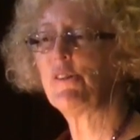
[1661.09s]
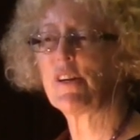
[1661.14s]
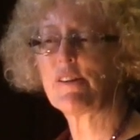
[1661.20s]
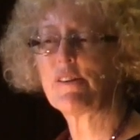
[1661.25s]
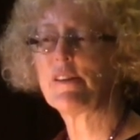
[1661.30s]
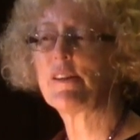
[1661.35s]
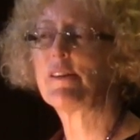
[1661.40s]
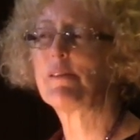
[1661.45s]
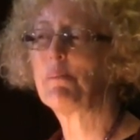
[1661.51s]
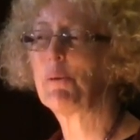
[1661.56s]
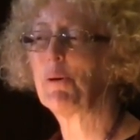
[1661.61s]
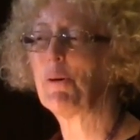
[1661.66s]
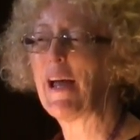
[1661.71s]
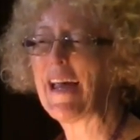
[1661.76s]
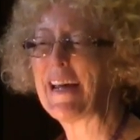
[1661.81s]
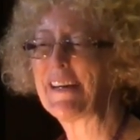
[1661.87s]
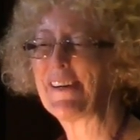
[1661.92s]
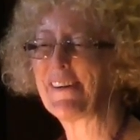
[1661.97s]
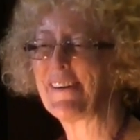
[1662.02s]
just as
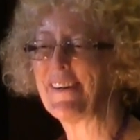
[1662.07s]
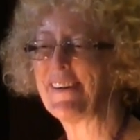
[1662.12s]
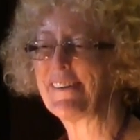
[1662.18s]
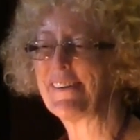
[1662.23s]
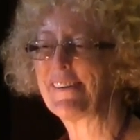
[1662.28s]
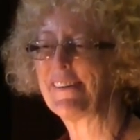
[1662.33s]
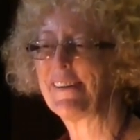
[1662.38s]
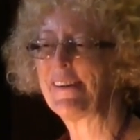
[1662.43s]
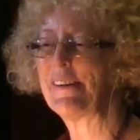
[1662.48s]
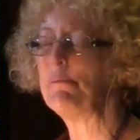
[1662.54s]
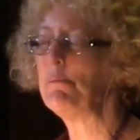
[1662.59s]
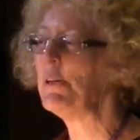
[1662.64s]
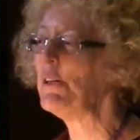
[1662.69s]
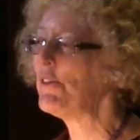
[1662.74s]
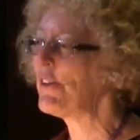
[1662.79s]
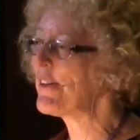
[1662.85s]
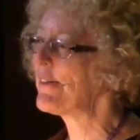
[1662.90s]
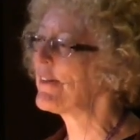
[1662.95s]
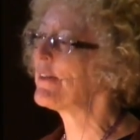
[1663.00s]
miraculous, can be
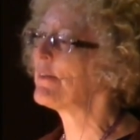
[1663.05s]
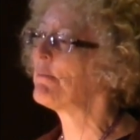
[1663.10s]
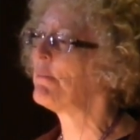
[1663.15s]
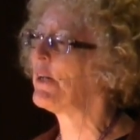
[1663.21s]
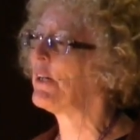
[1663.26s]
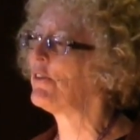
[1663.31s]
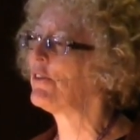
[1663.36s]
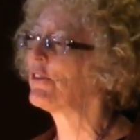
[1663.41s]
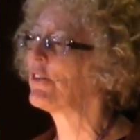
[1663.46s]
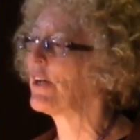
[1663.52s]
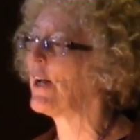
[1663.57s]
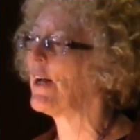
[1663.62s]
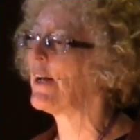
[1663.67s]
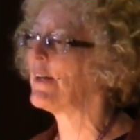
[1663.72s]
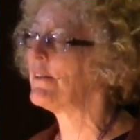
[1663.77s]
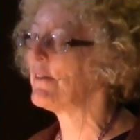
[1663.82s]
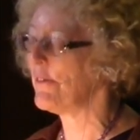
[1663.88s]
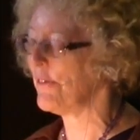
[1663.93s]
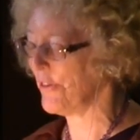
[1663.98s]
just as much
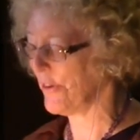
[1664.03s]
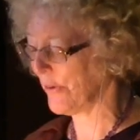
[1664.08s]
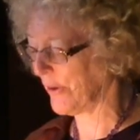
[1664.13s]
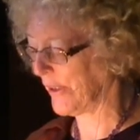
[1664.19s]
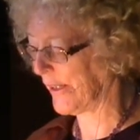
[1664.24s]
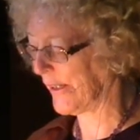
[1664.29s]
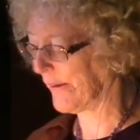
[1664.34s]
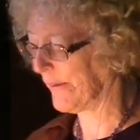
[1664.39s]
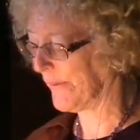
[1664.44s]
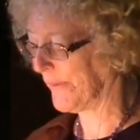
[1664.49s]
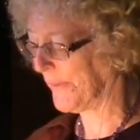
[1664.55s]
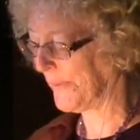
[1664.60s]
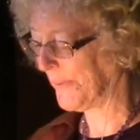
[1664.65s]
God's doing.